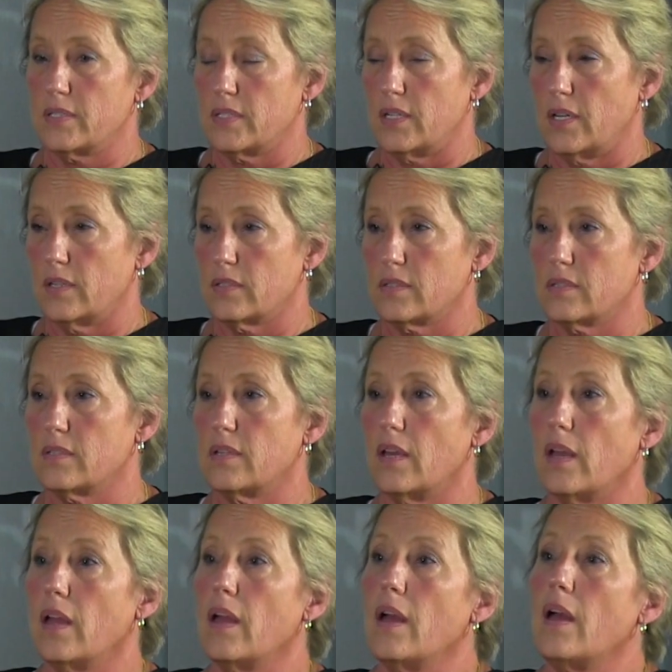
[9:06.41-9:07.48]
business
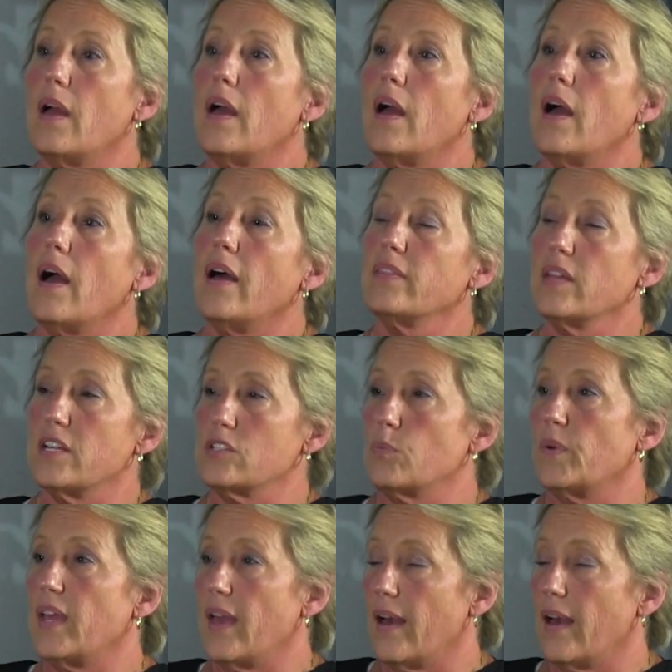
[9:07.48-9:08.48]
unless we